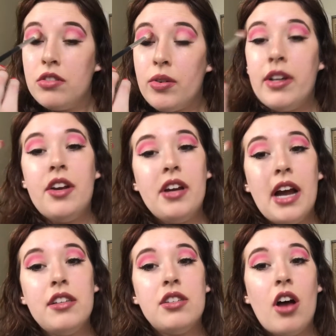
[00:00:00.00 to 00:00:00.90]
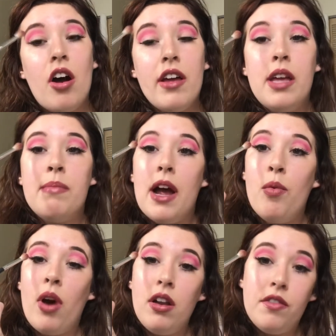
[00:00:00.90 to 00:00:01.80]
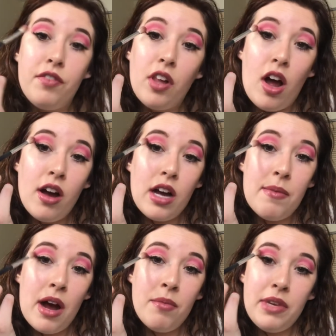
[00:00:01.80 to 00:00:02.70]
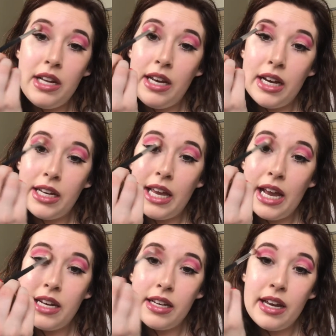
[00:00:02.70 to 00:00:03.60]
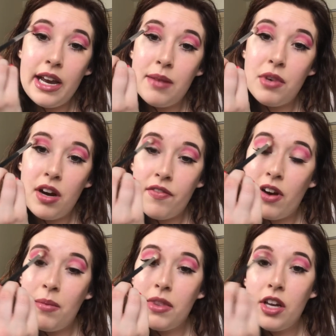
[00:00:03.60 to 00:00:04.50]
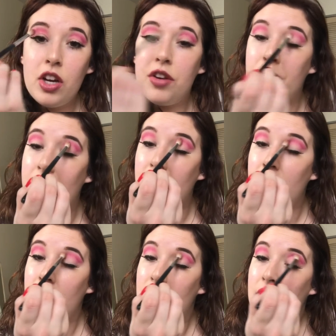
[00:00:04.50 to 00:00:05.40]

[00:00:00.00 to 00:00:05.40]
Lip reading: So I know you guys saw in my one vlog about me getting a Canon camera from the Goodwill.